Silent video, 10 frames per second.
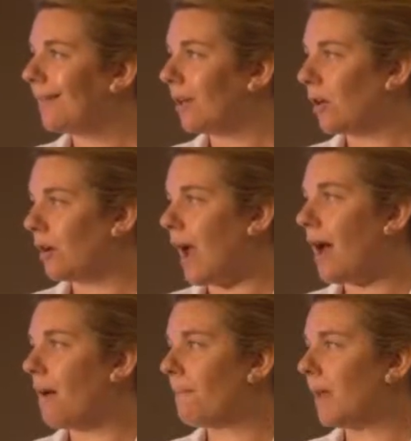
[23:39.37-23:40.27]
your
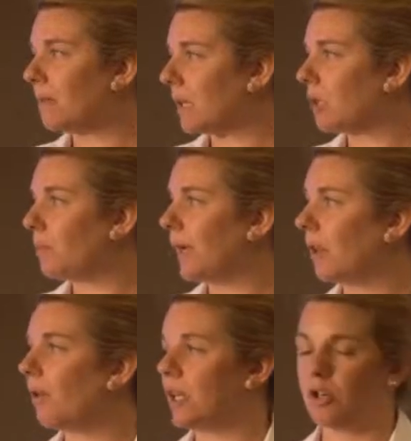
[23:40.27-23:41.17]
abductor
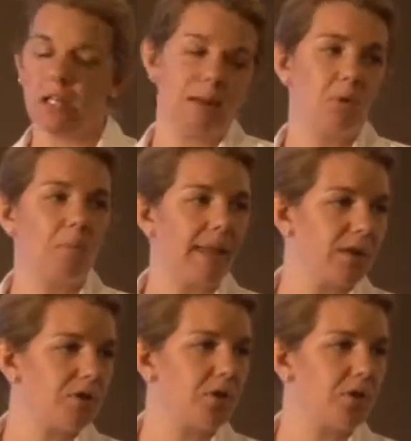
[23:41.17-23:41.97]
pillow, and your knee immobilizer.